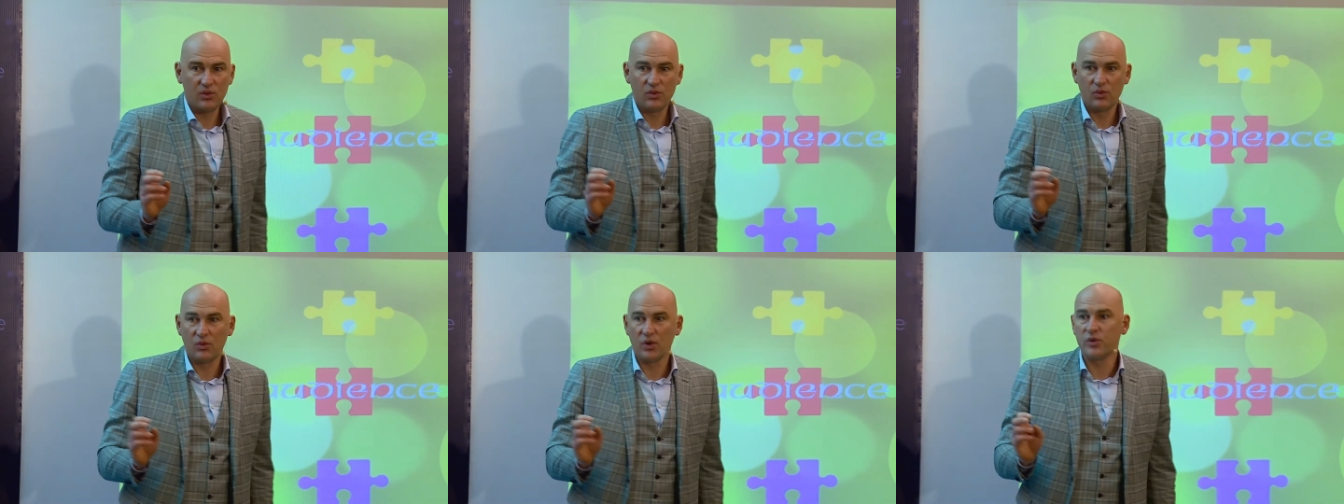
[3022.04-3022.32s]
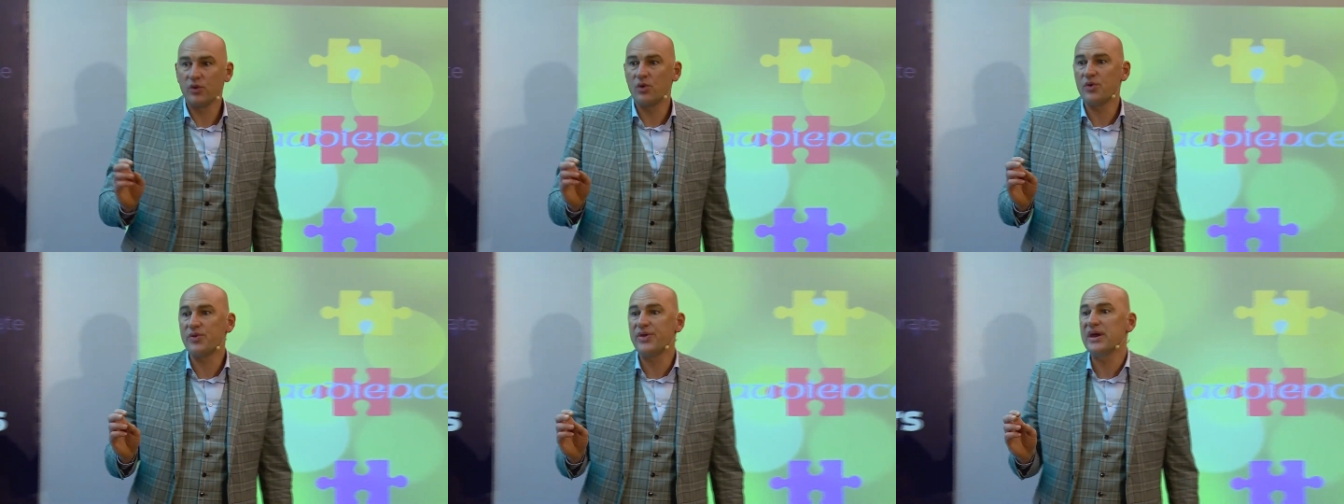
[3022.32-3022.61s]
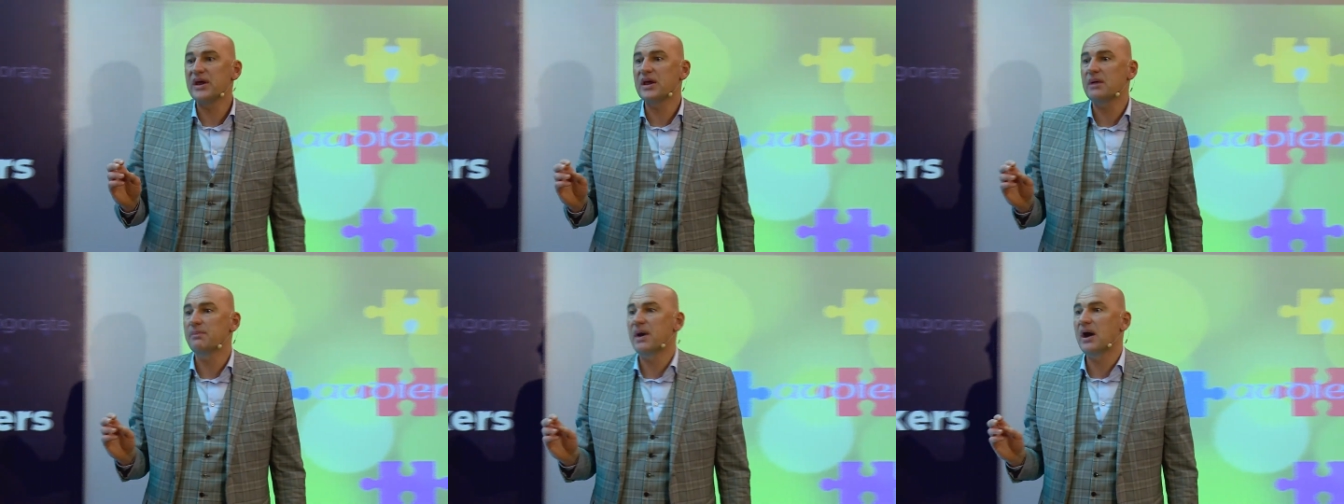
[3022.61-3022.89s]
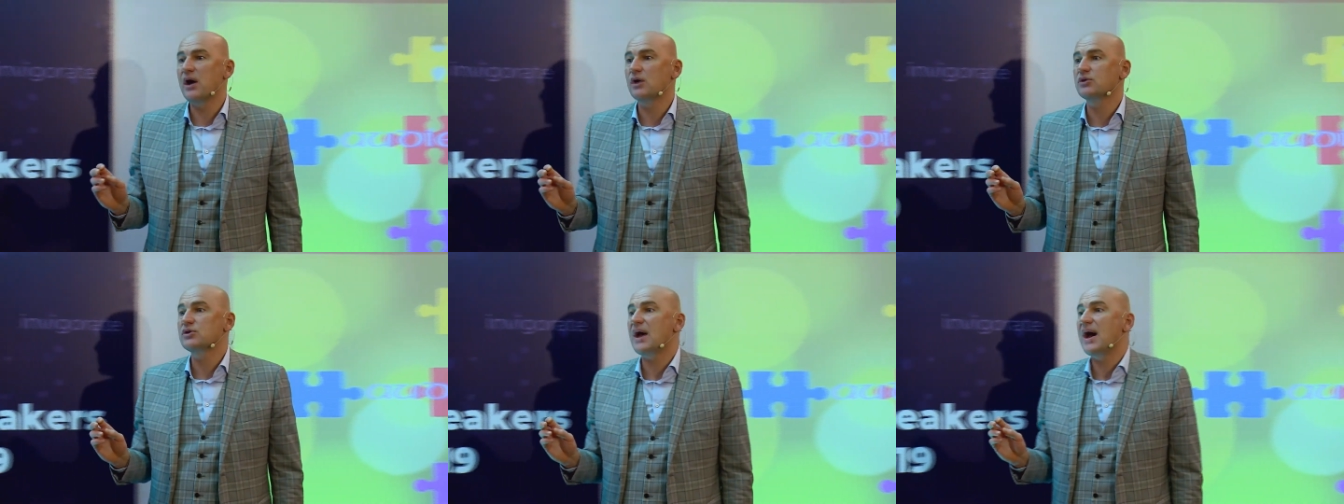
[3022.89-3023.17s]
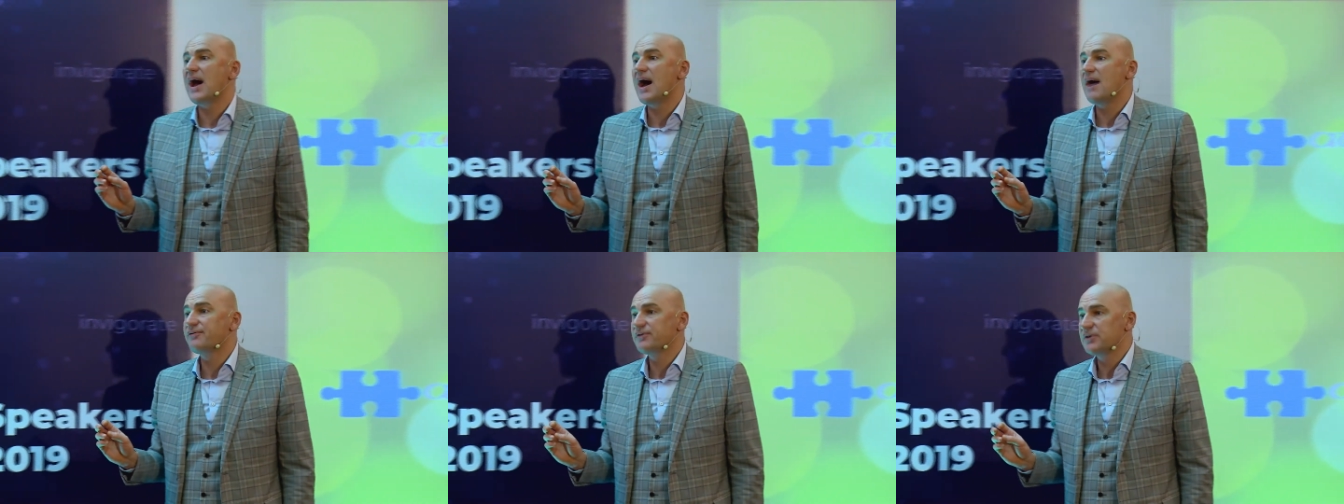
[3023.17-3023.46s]
What do you think about
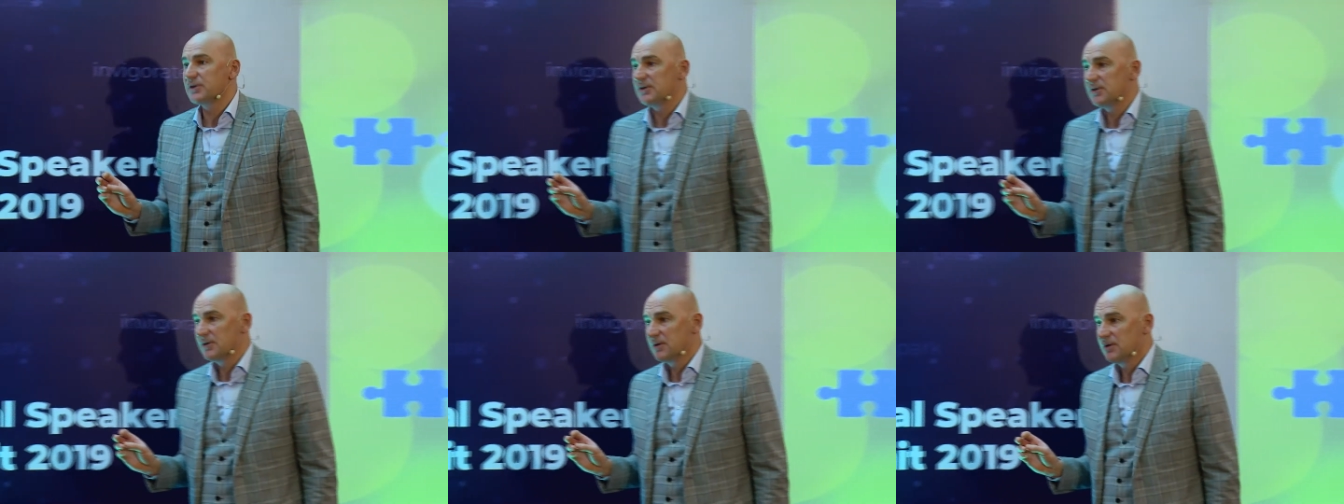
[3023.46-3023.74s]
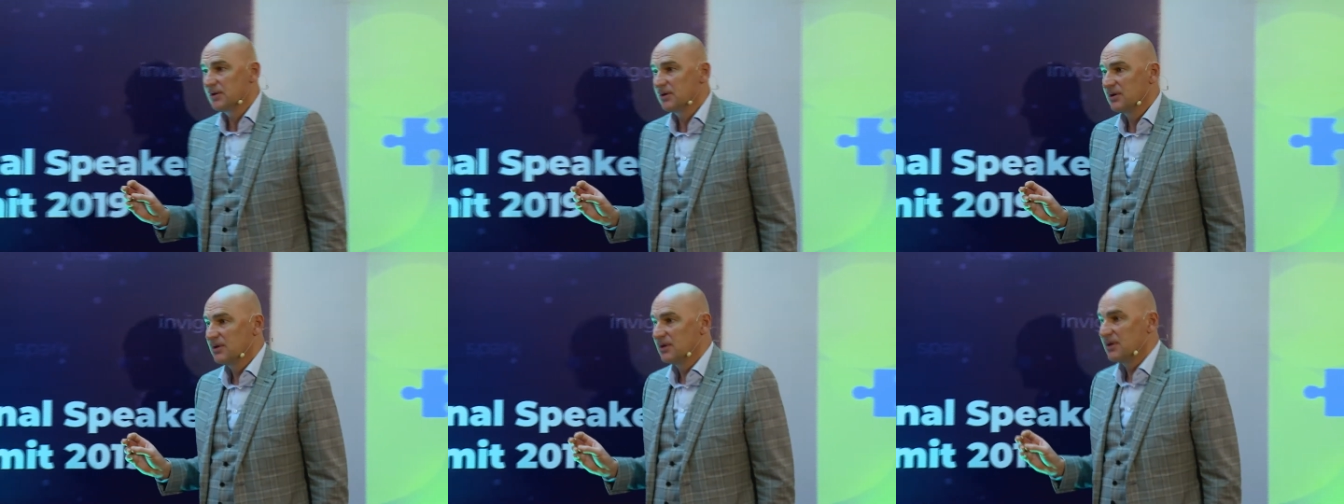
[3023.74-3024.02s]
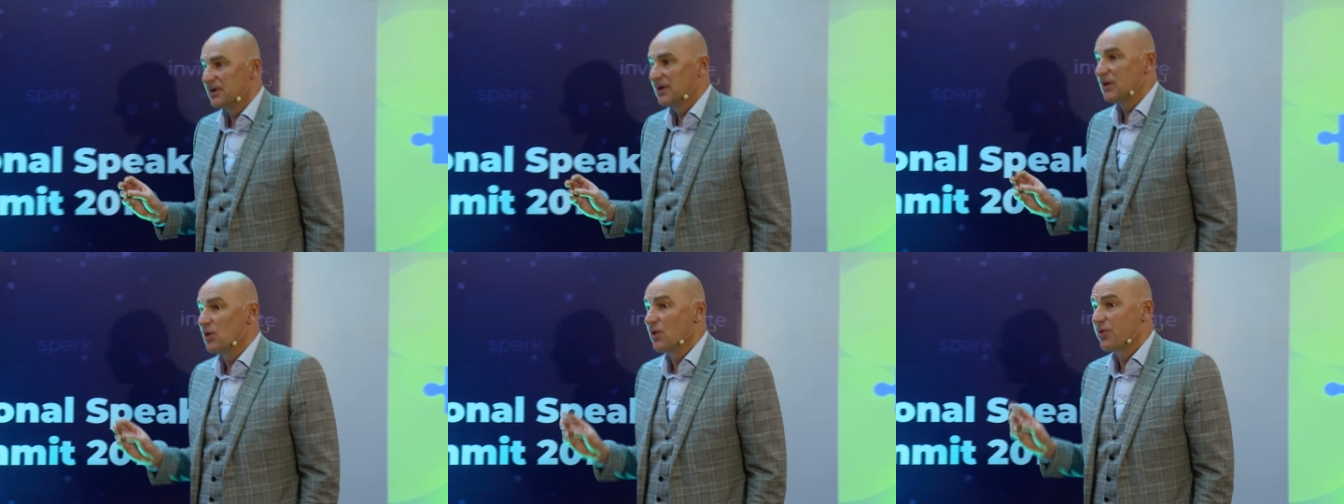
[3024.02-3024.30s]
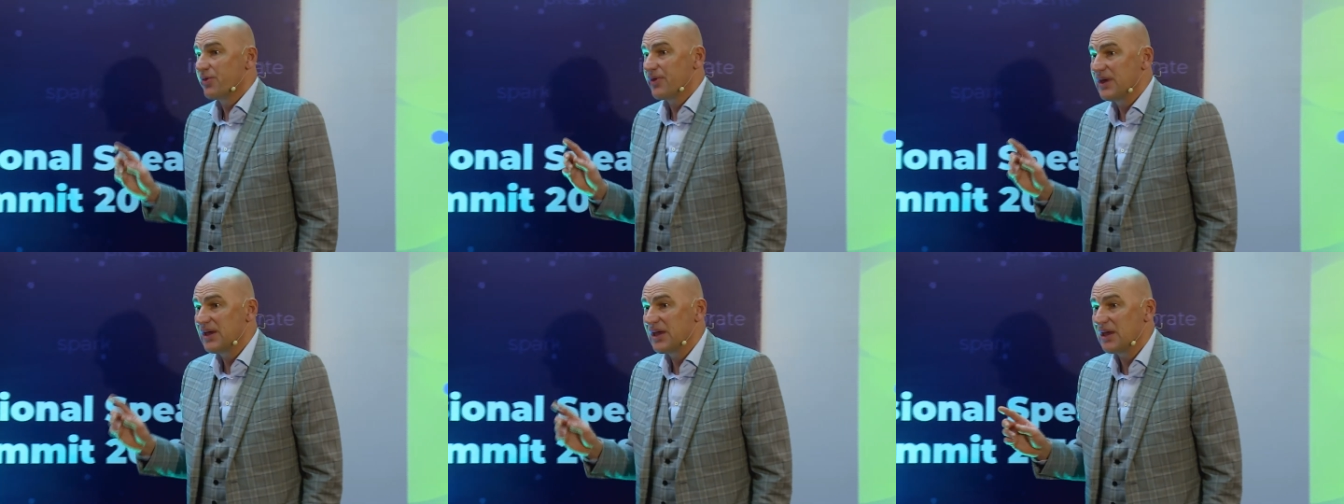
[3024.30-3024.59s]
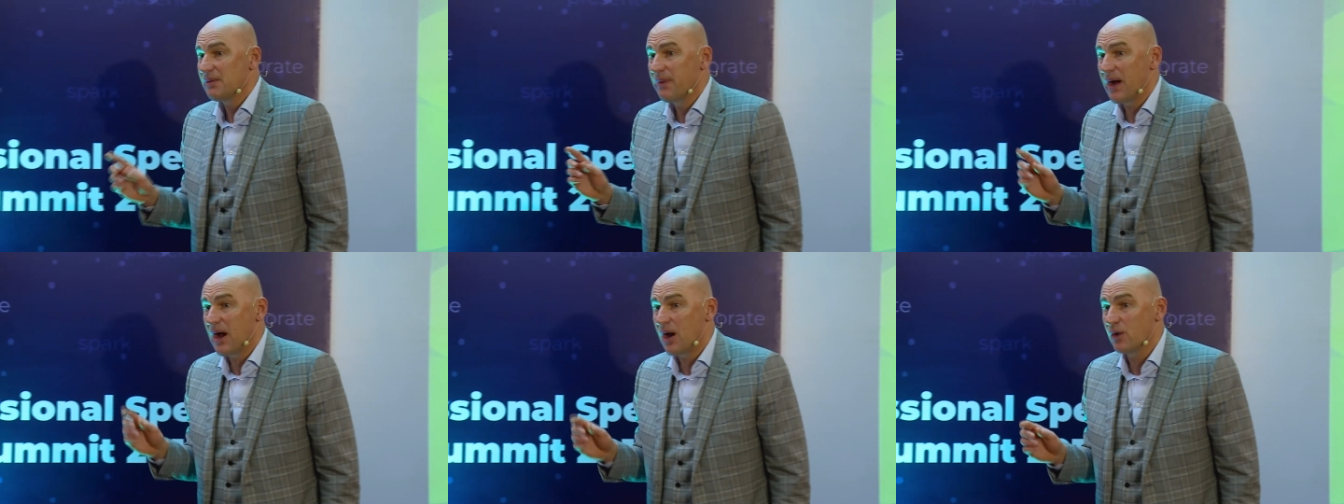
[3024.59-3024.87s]
after? You think
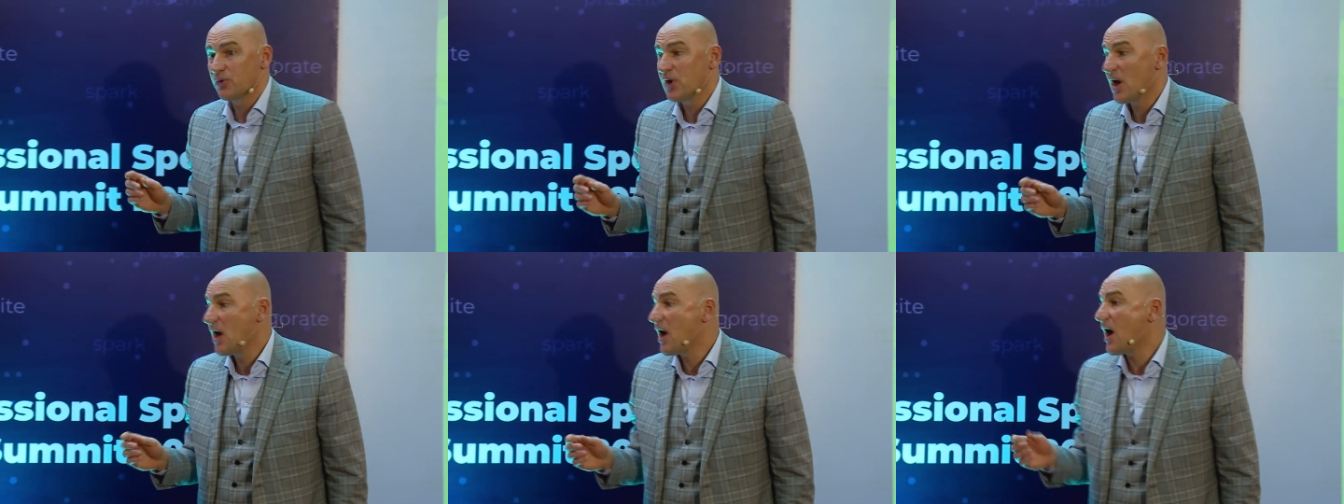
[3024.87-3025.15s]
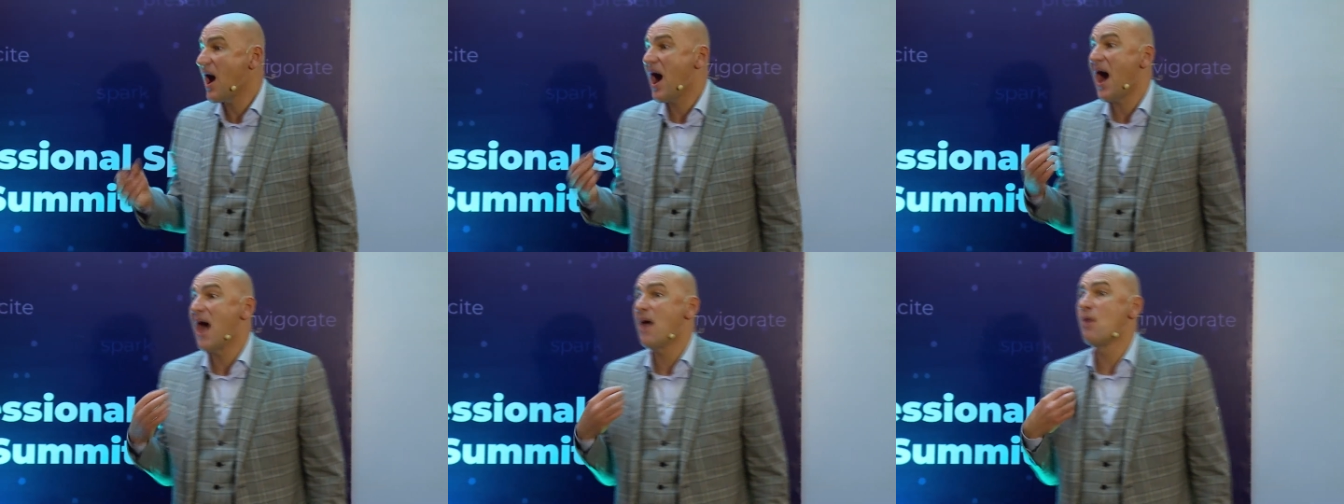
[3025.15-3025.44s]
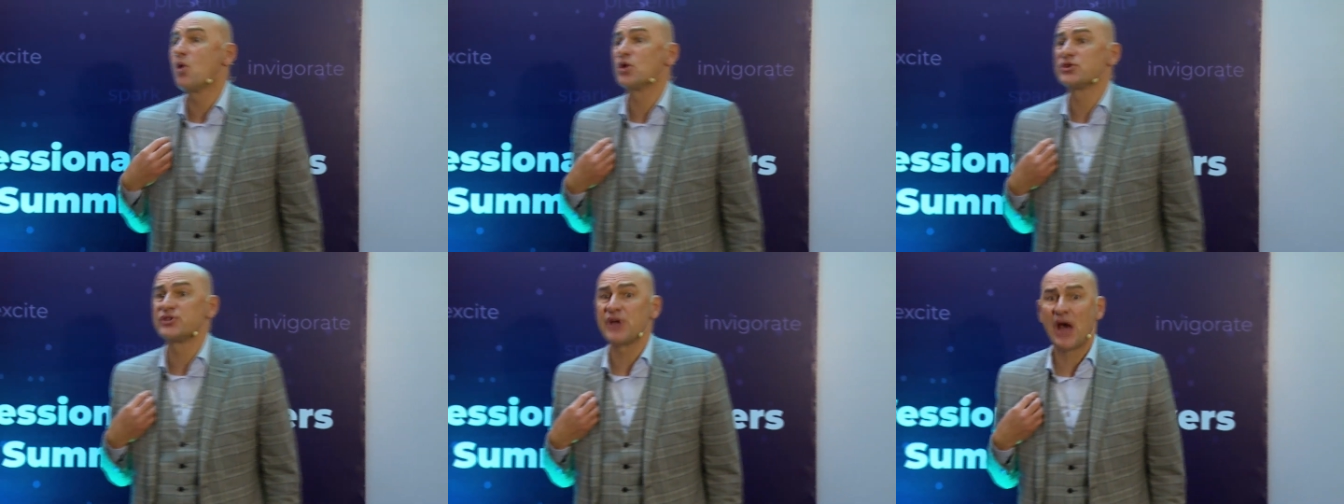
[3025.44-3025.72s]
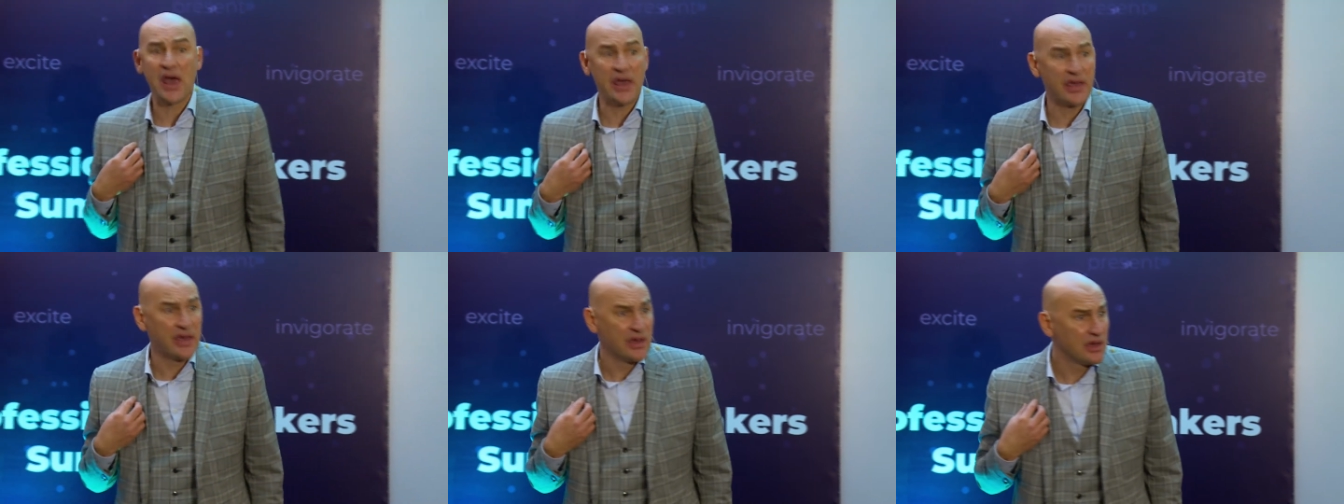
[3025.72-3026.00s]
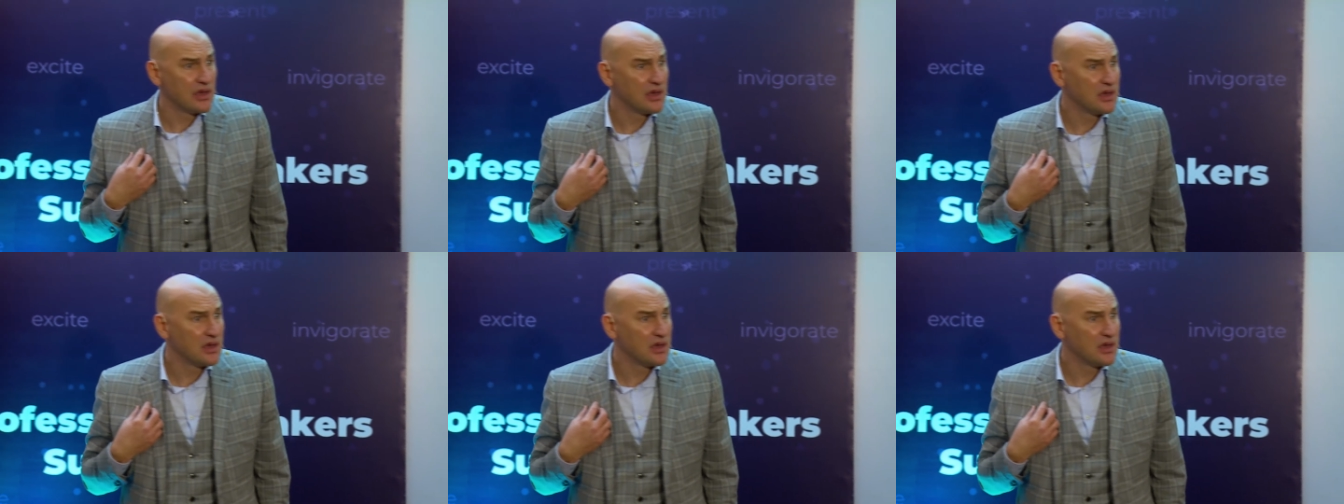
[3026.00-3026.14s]
about how was I?